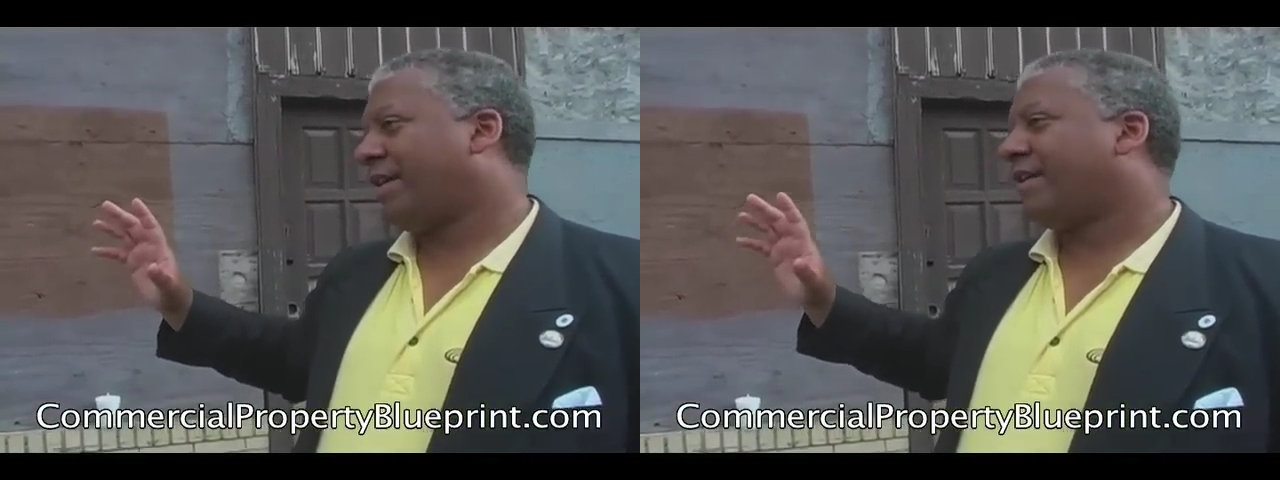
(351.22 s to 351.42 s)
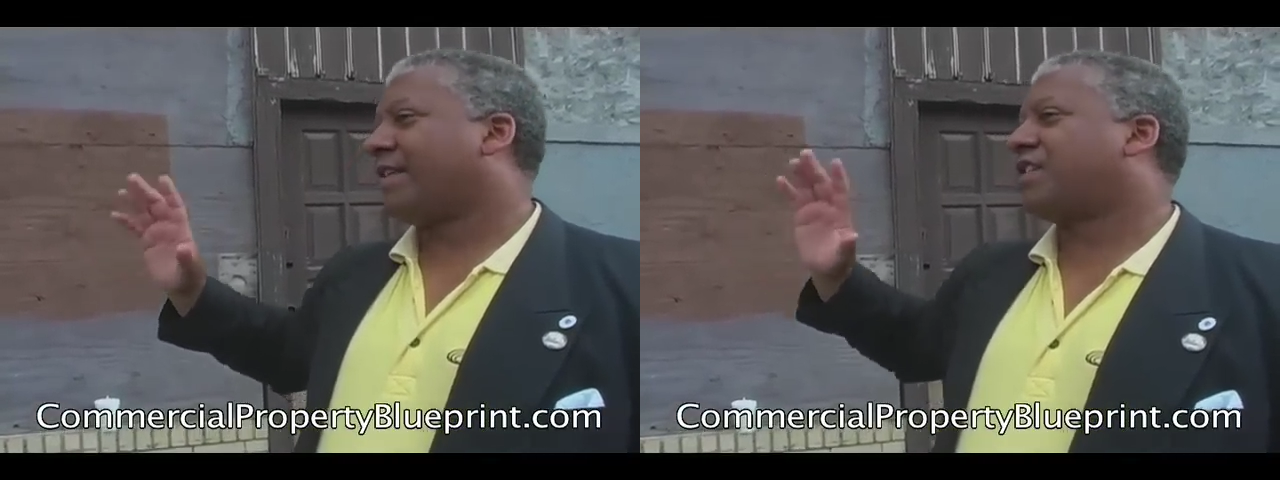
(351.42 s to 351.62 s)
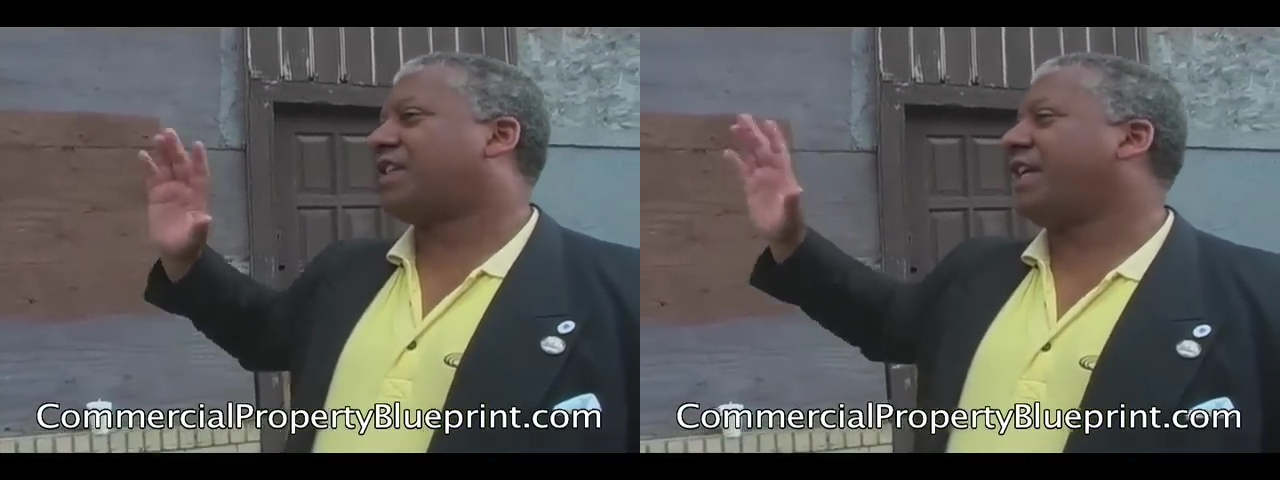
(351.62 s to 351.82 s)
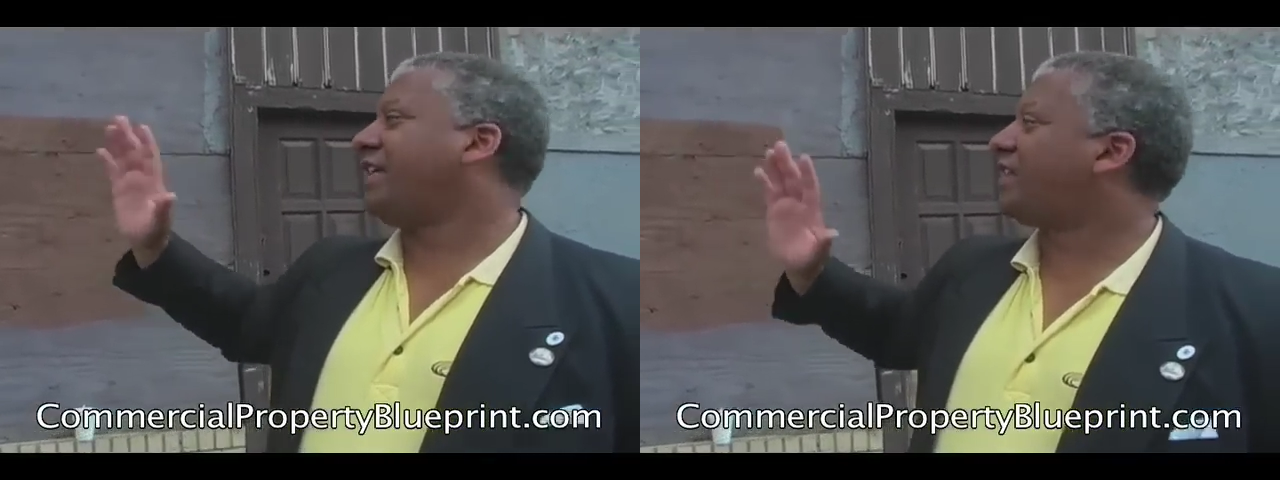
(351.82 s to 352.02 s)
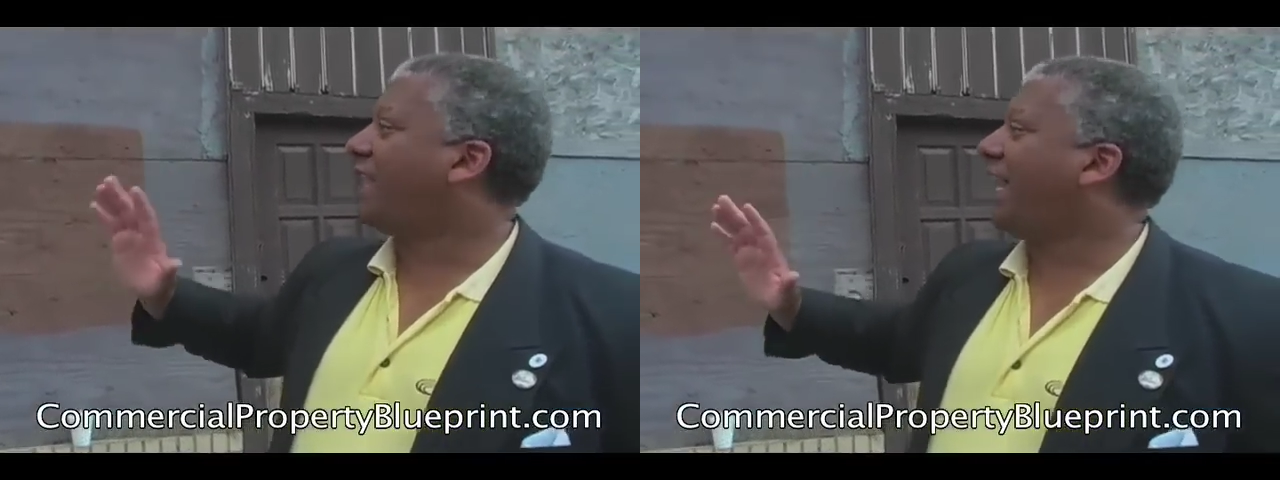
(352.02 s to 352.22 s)
The city
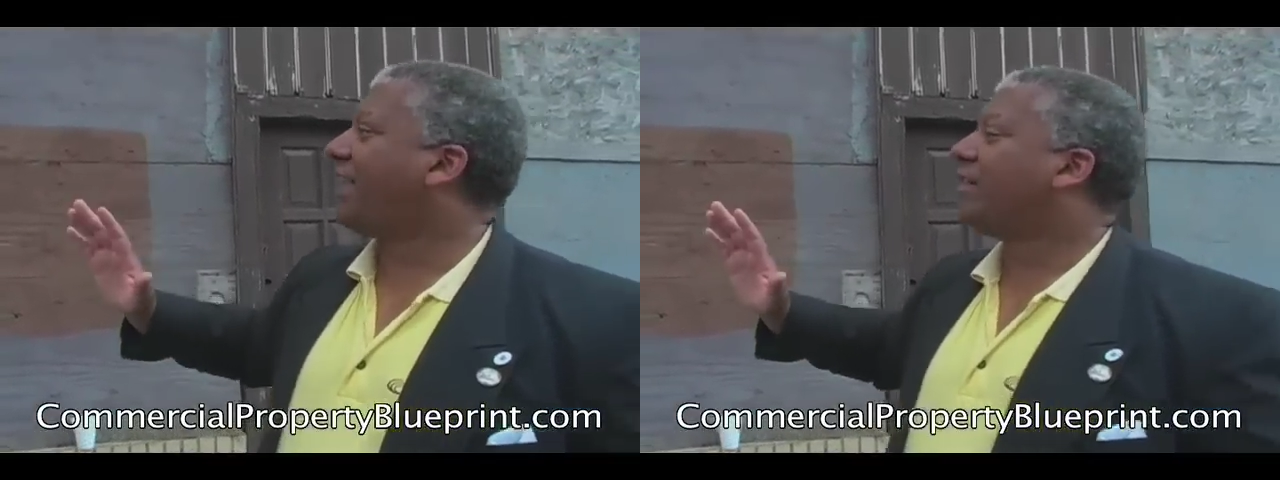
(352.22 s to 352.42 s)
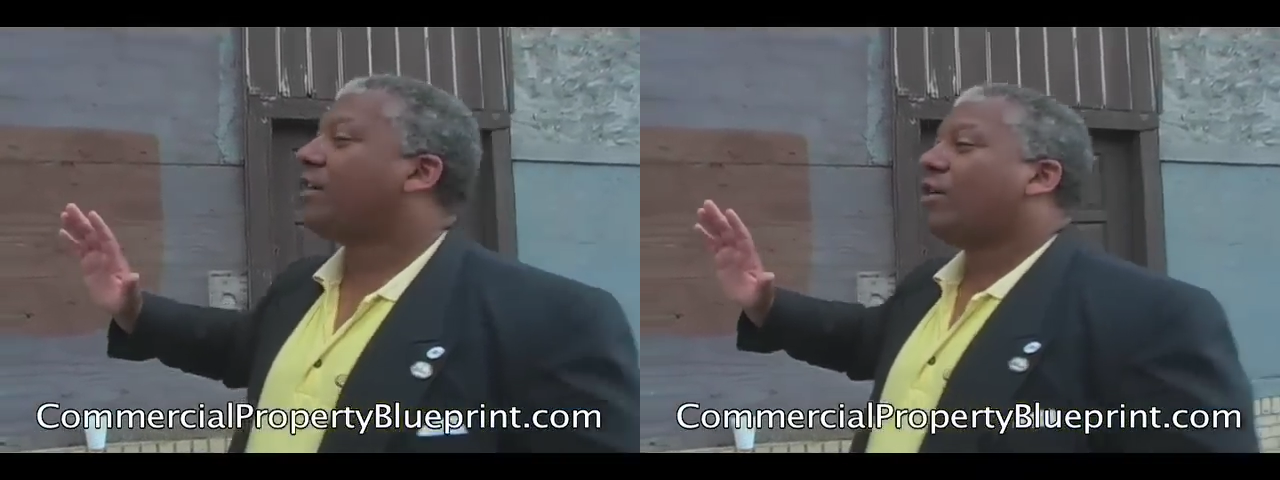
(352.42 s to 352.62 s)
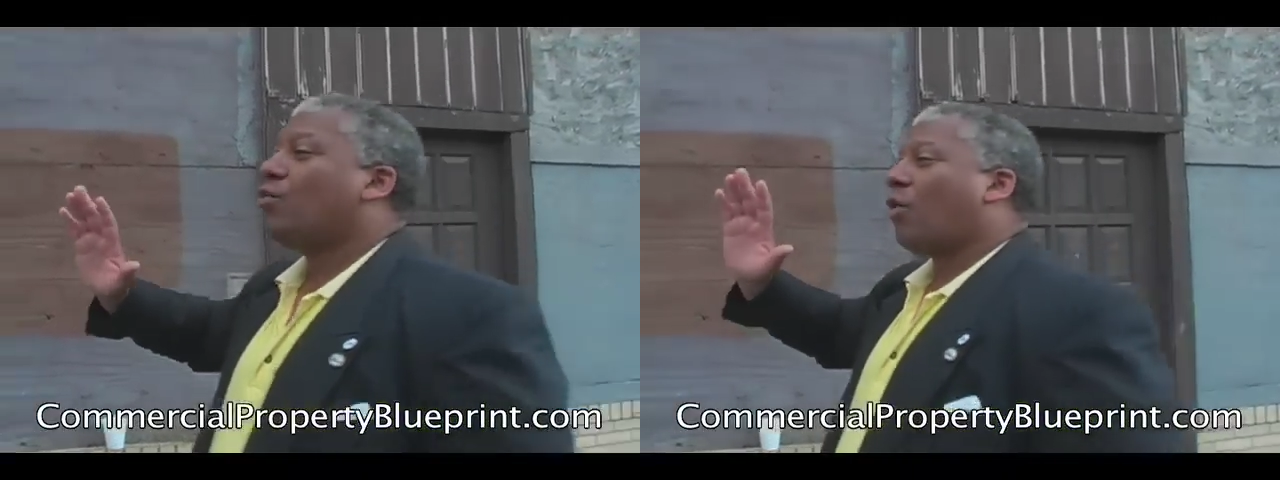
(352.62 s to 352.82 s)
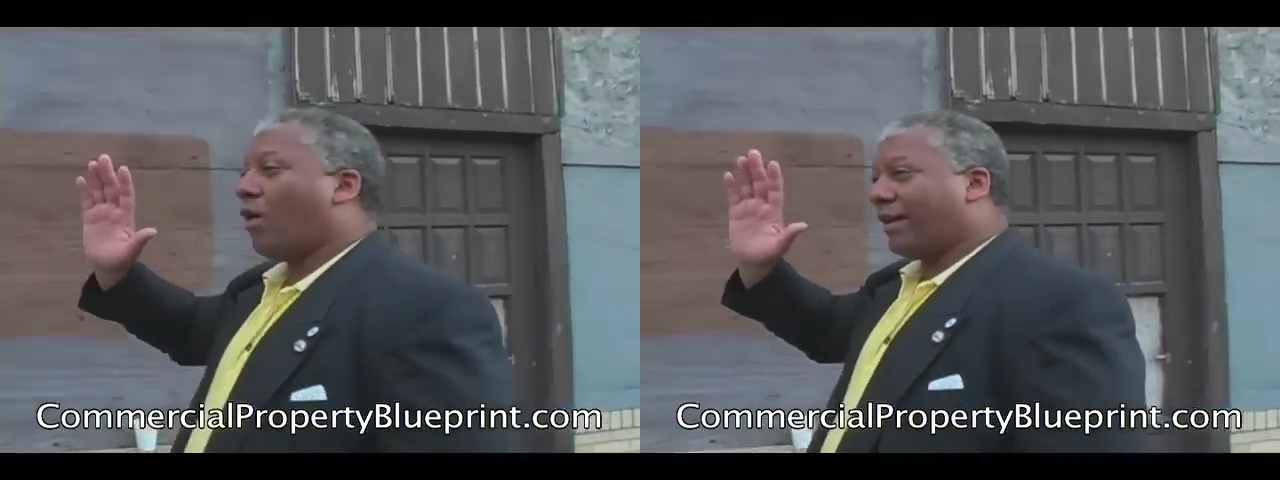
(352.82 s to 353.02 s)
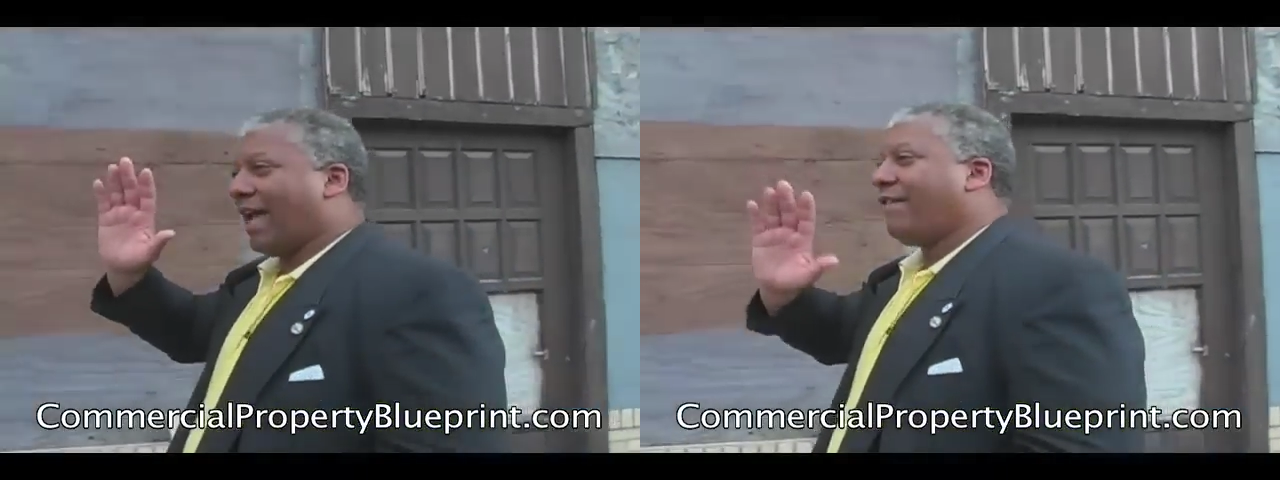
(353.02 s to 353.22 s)
said, okay,